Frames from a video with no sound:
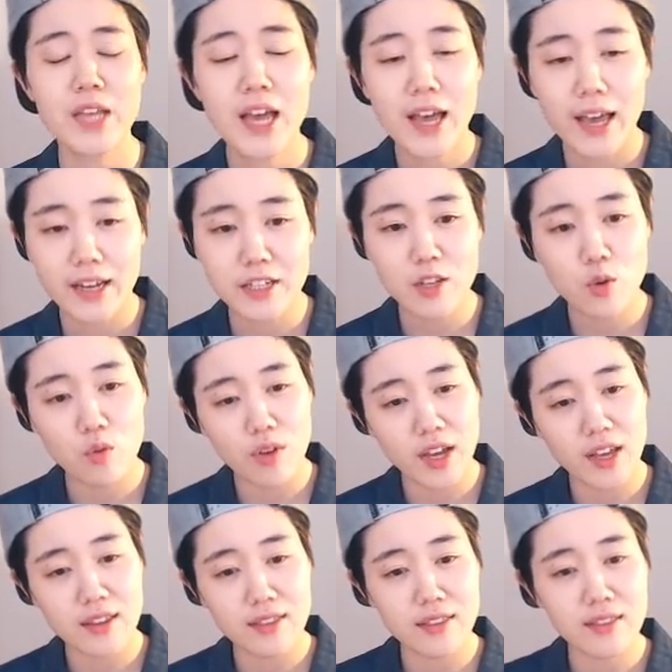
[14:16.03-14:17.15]
Actually,
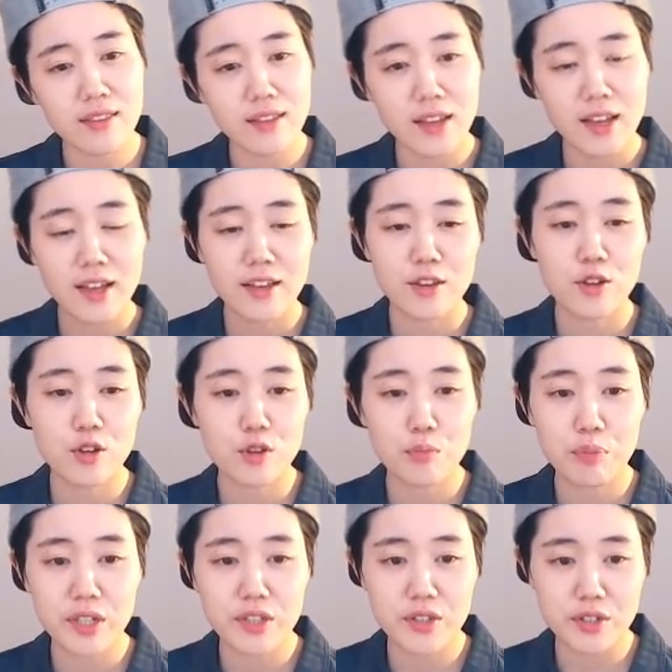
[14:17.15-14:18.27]
when you
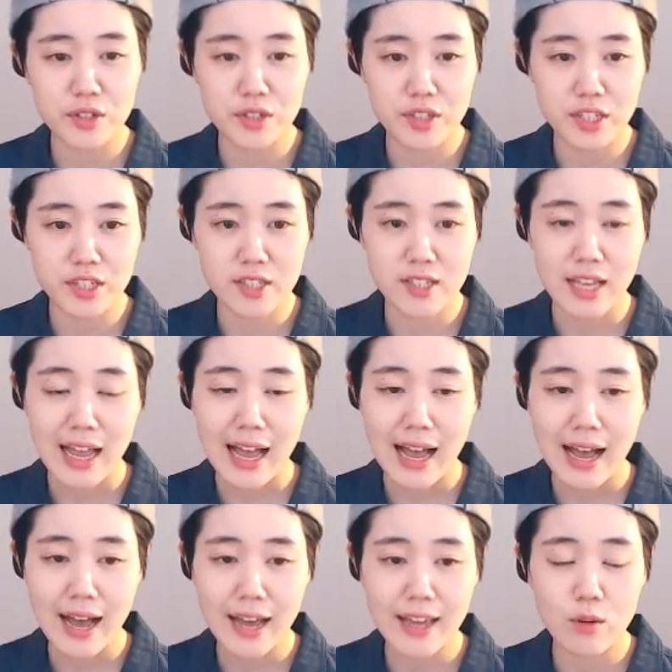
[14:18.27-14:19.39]
pincer this
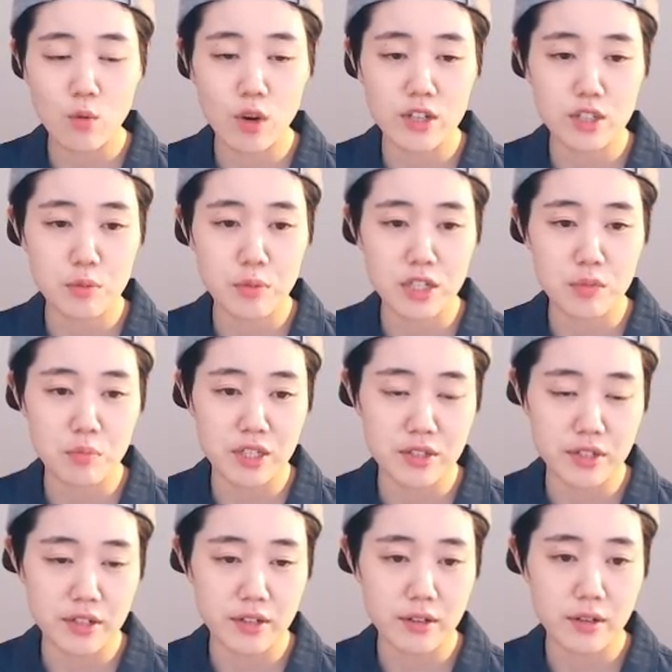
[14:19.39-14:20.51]
high one space
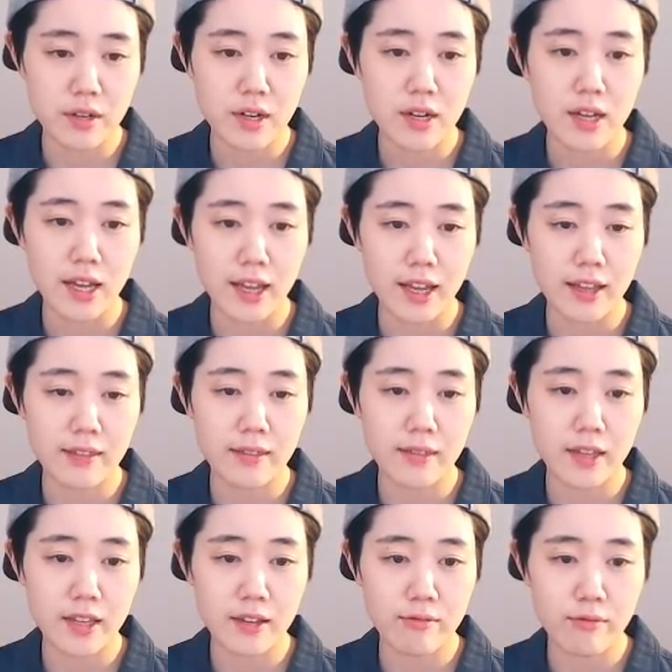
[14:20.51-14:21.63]
pincer, and
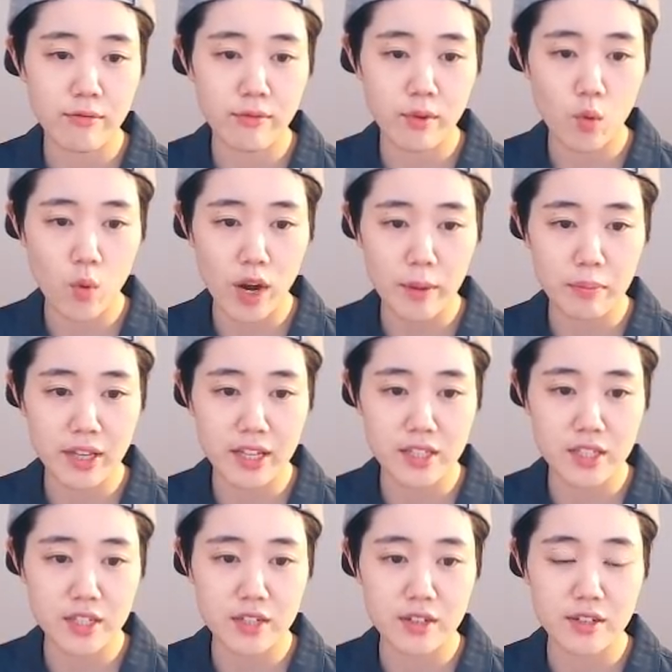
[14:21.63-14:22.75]
if white plays
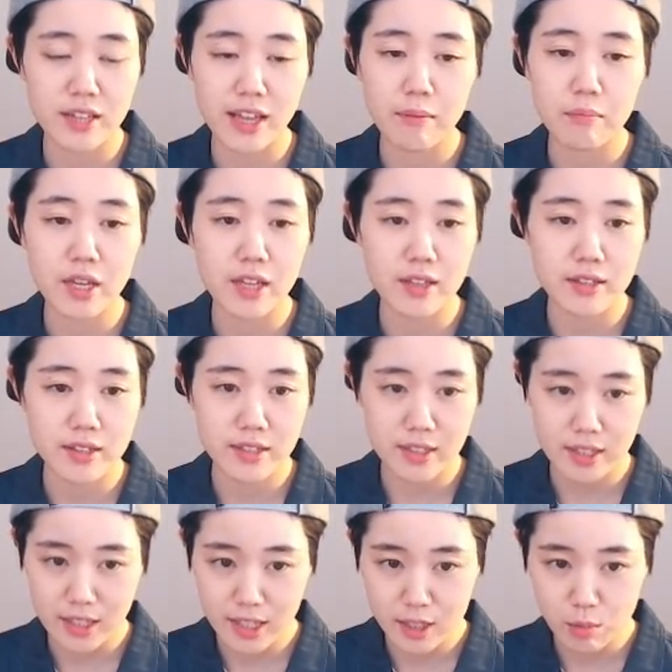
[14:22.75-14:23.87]
here, that means,
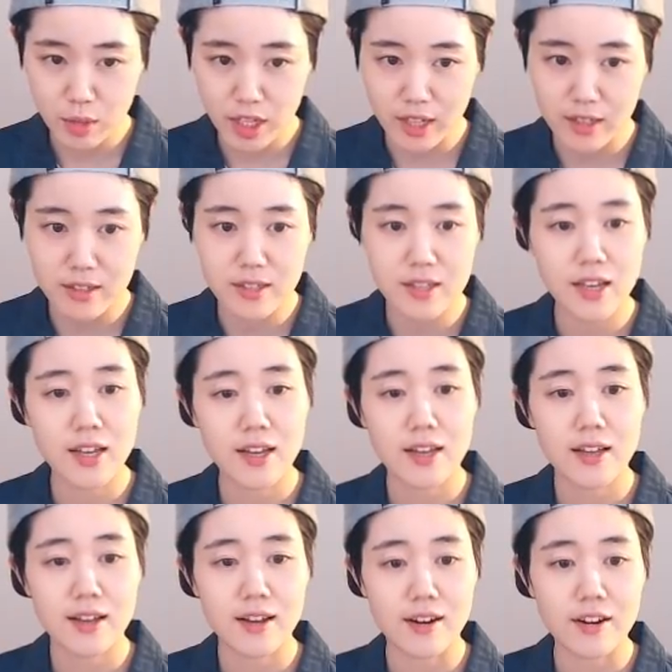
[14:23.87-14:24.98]
this means,
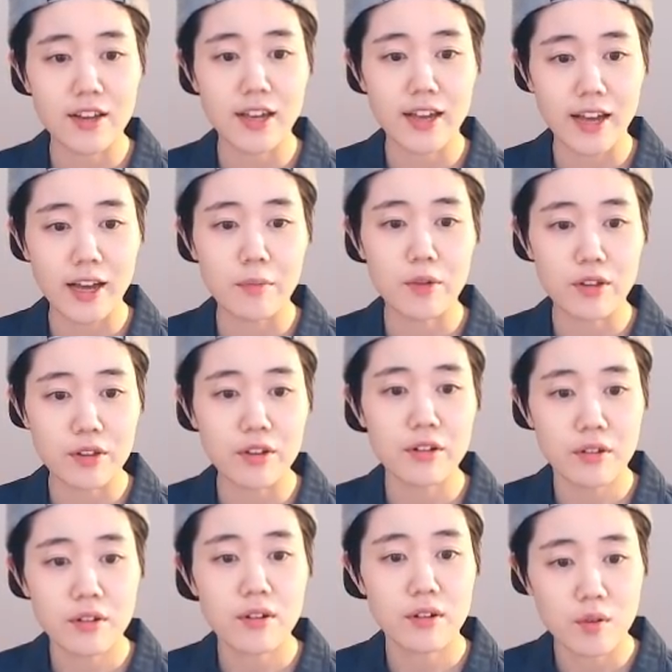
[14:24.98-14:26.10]
okay, I'm gonna
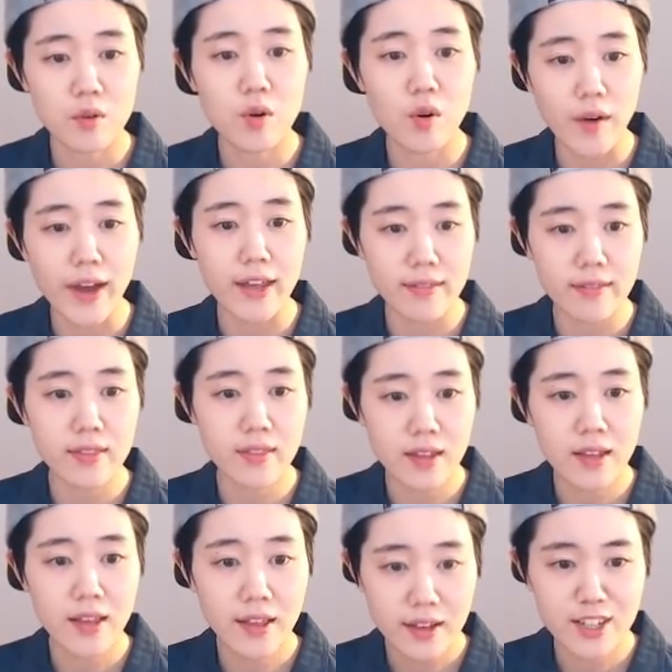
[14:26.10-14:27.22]
go and
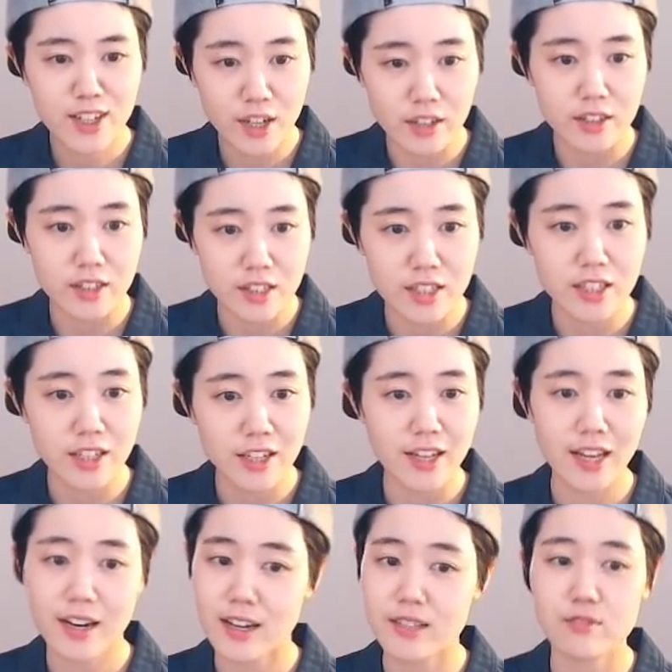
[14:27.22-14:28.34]
cut,
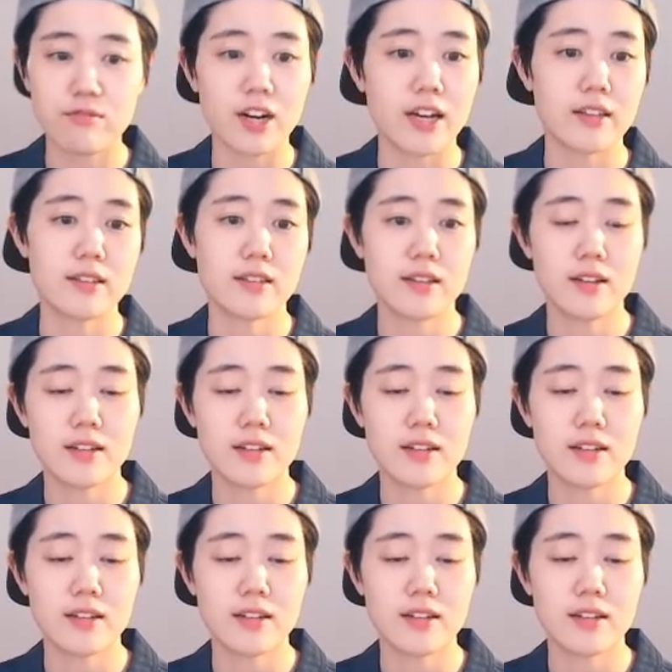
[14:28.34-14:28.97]
and let's fight.